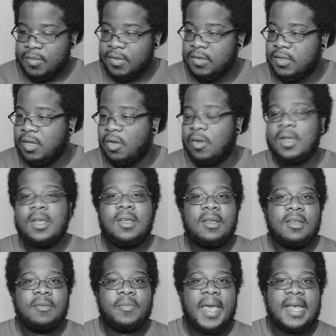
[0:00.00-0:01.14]
So
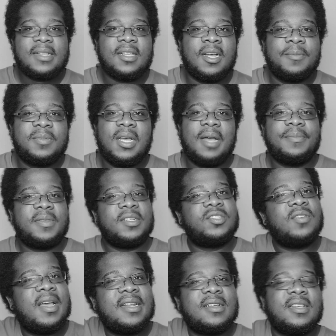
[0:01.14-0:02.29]
back up top, they're
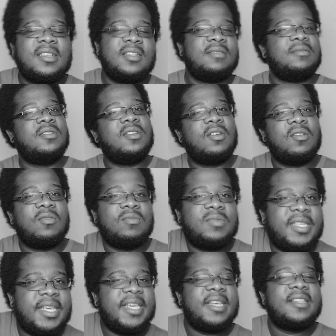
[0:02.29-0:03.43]
trying to,
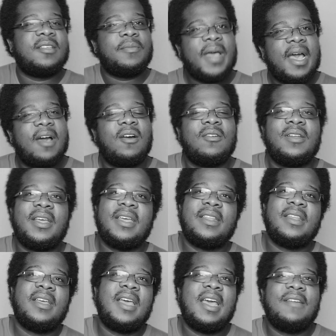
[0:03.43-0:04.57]
dig them out, and
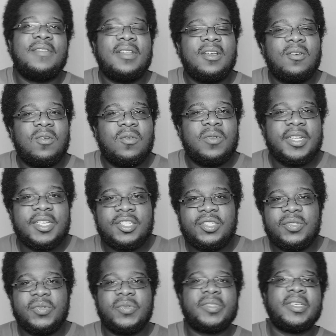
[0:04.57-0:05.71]
they're having their own
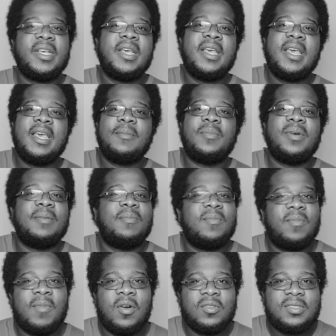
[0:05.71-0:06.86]
issues. But
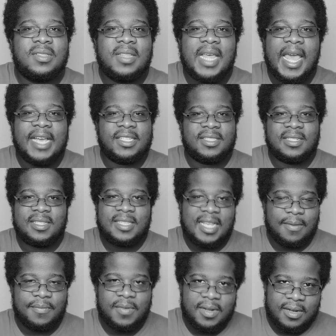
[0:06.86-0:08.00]
most of the action is
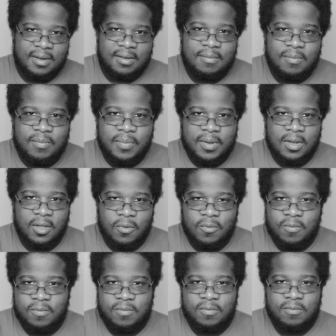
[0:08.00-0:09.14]
happening below.
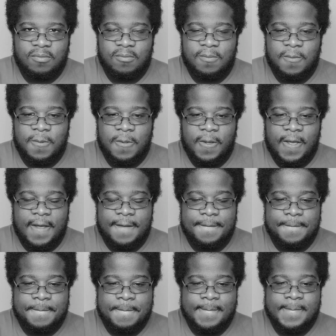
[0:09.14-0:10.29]
Okay?
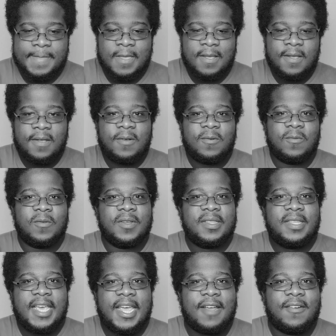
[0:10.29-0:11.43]

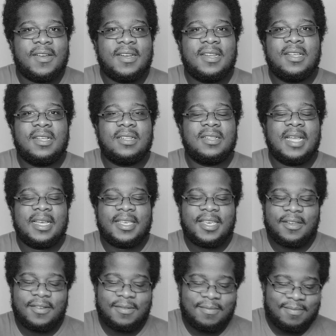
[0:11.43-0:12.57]
With Karen. Not Karen.